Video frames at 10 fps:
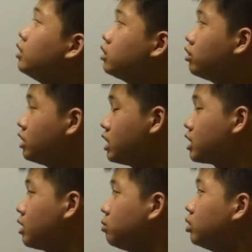So in this
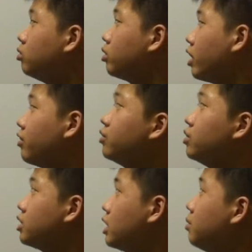example, we will have to
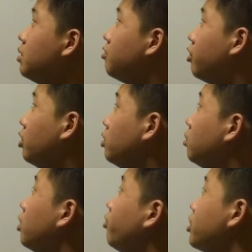determine the
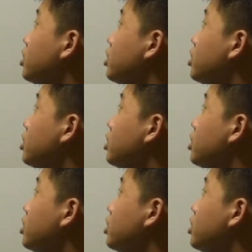volume of the